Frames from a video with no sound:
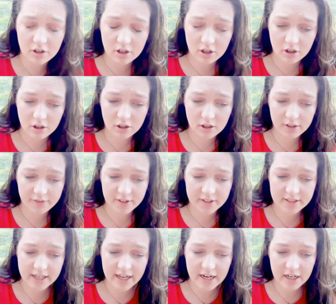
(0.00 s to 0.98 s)
all of a
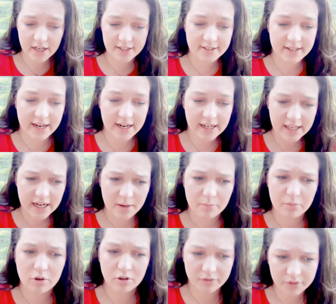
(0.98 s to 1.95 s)
sudden I started to get it
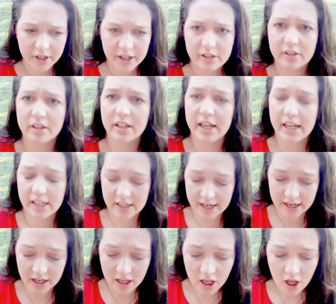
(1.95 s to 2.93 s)
more frequently,
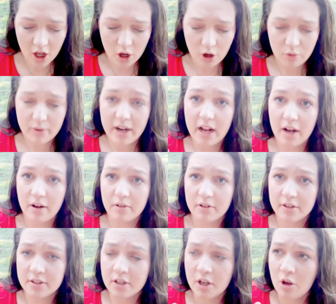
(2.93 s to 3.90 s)
like when I
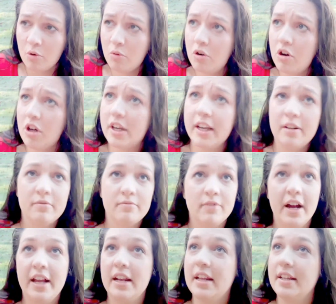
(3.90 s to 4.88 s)
was walking,
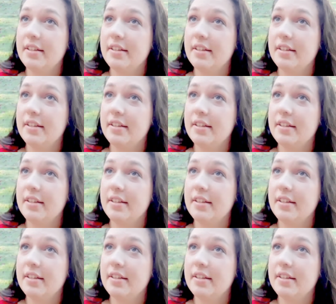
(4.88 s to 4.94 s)
running,